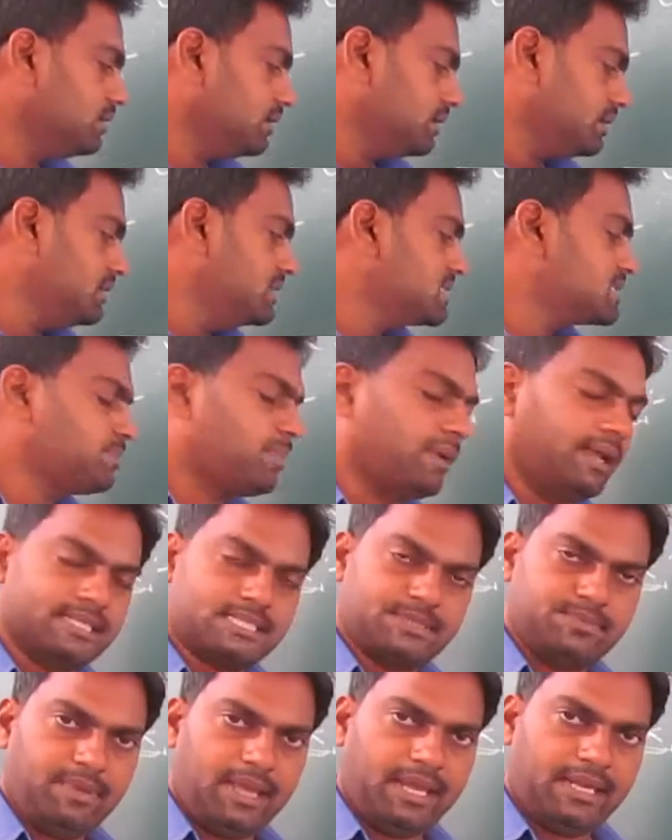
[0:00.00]

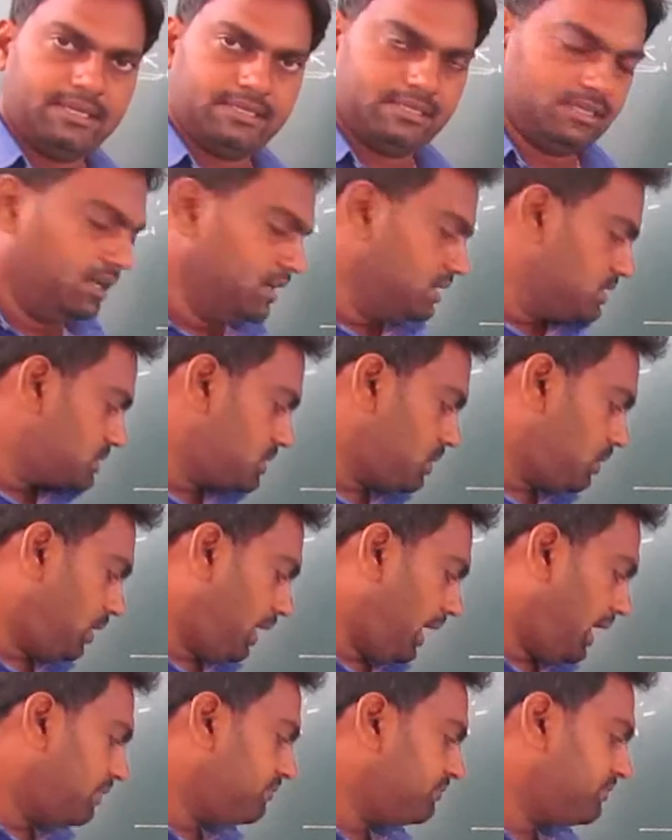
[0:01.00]
displacement. So
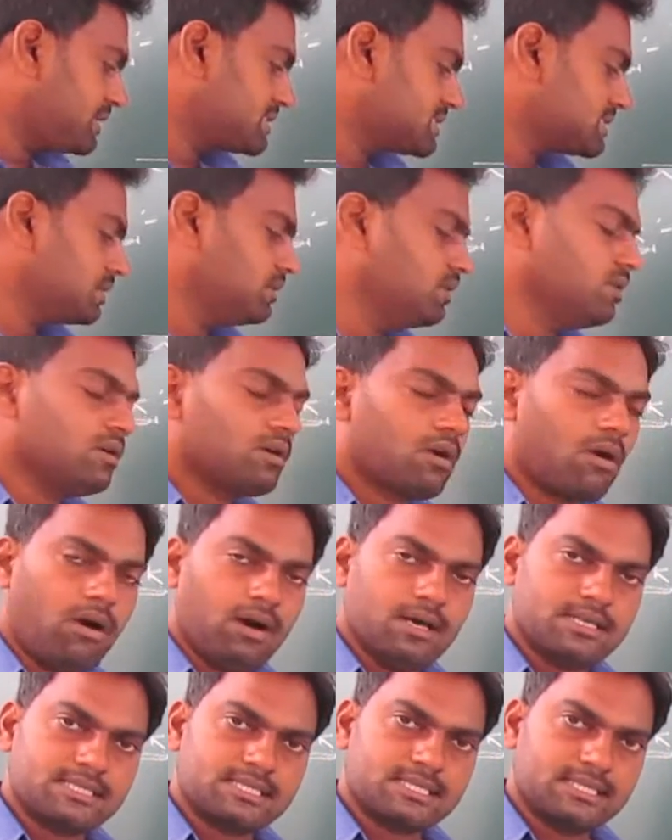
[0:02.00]
Fs
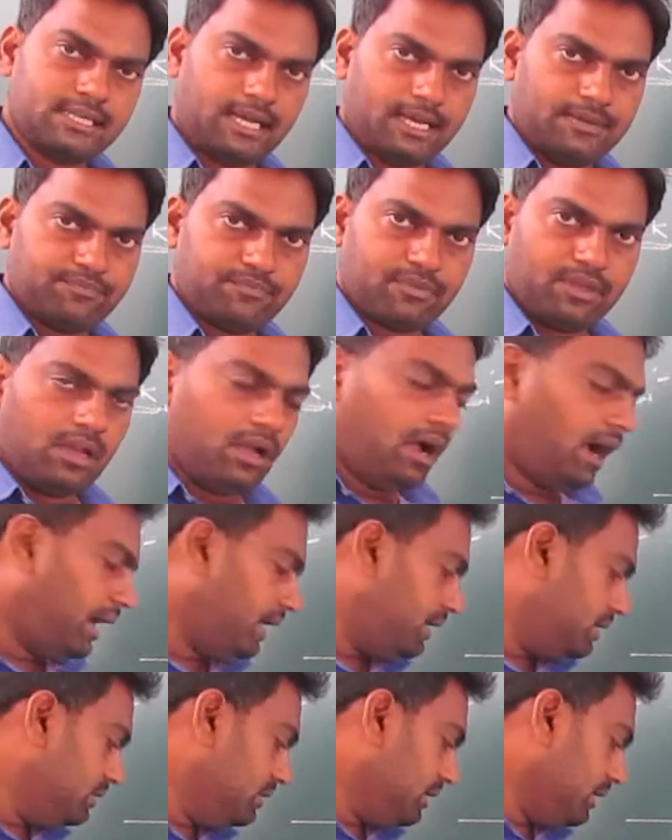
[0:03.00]
cos theta,
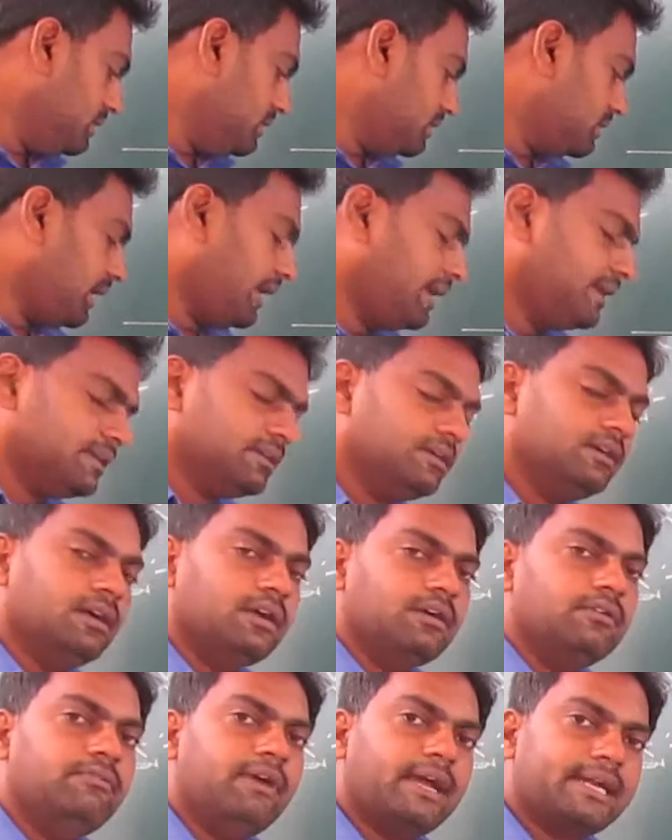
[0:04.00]
and in a right
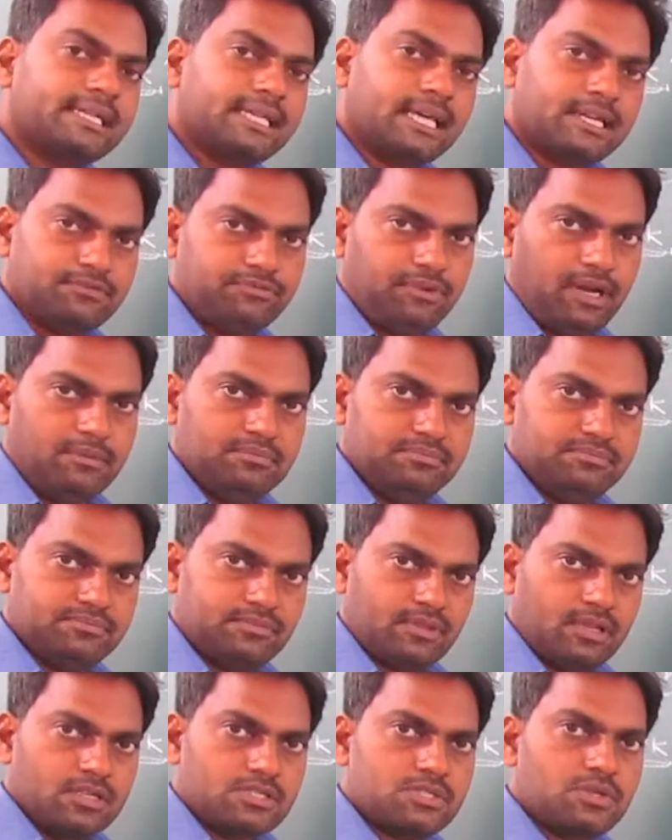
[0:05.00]
vector form.
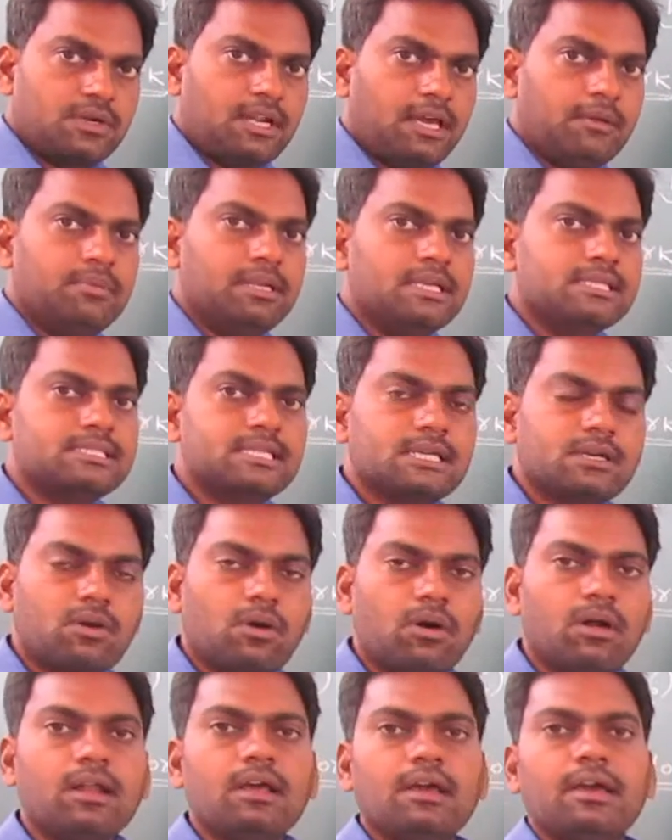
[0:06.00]
So W is
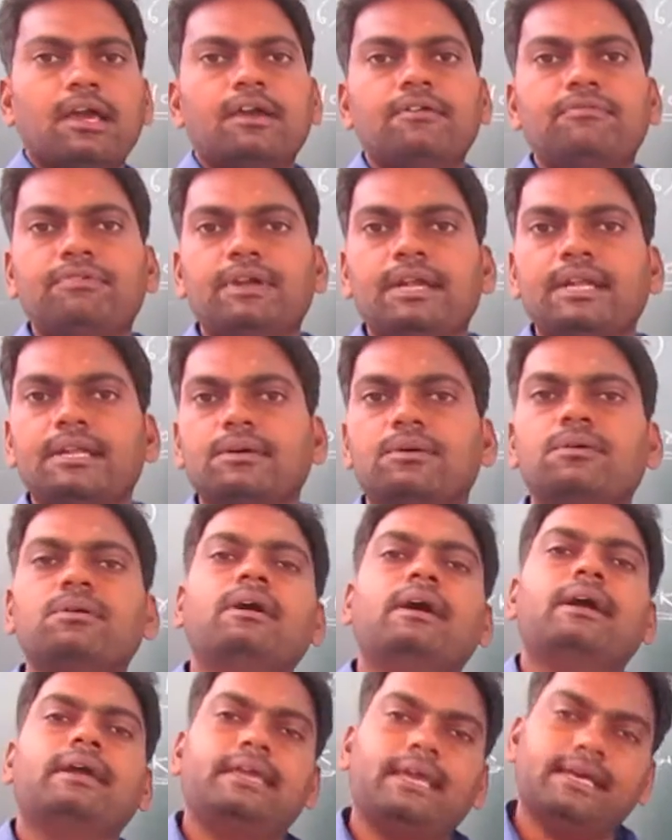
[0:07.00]
equal F
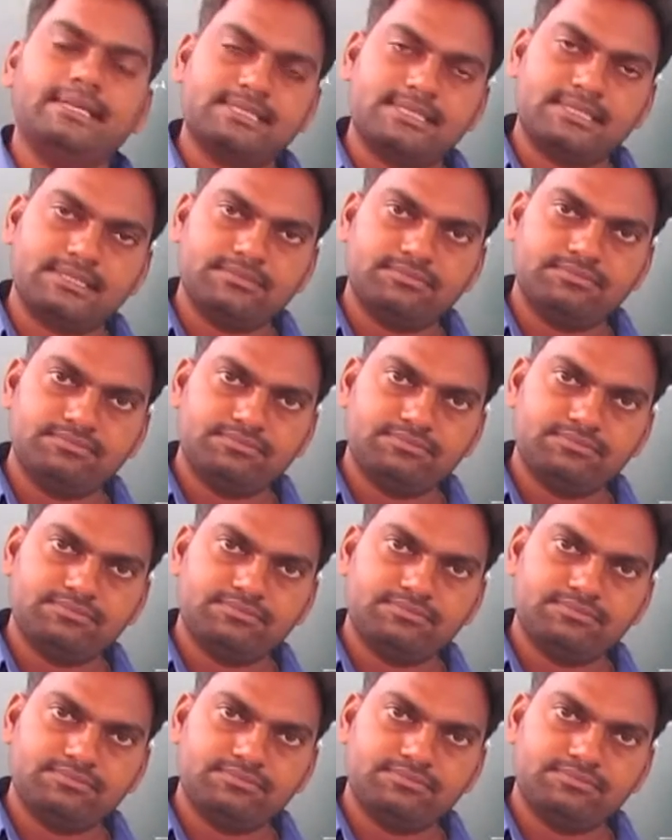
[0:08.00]
into S.